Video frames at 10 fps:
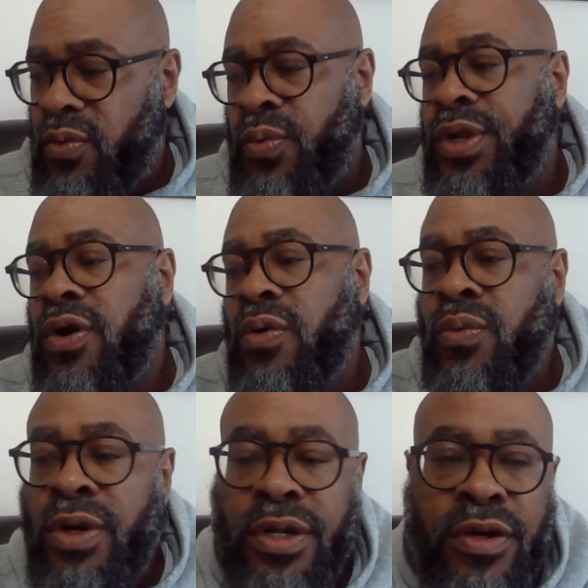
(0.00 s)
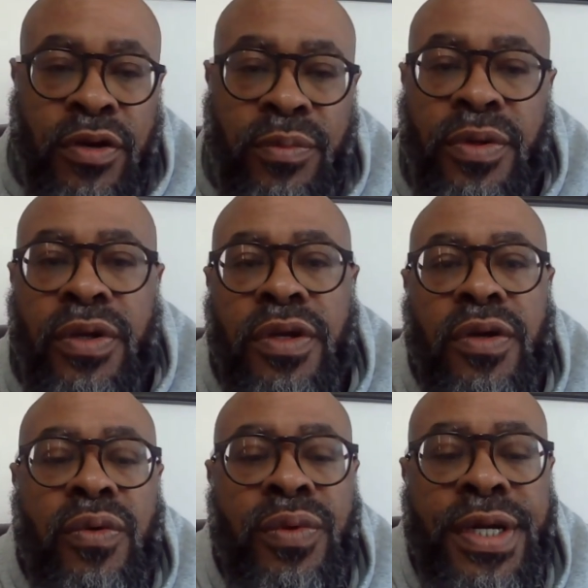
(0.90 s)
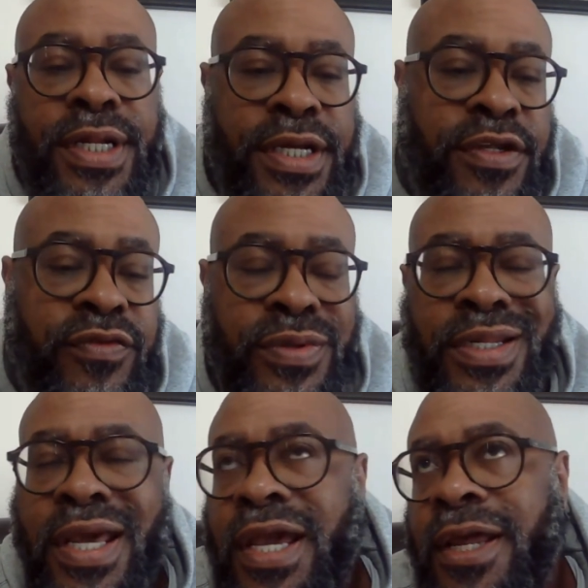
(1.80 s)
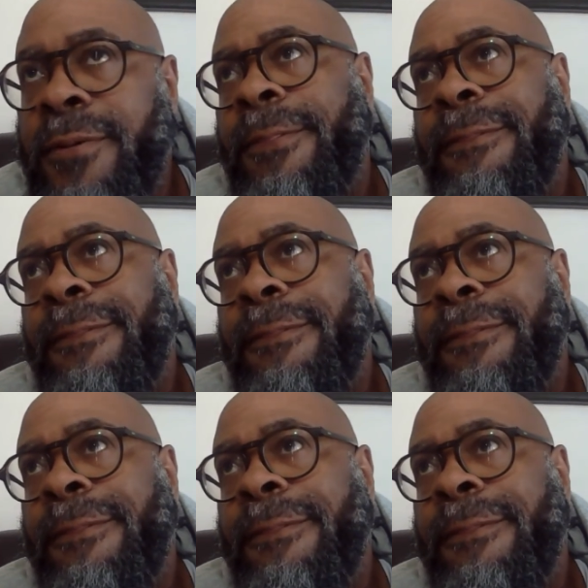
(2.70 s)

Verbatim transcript: we don't want them, we this, we that.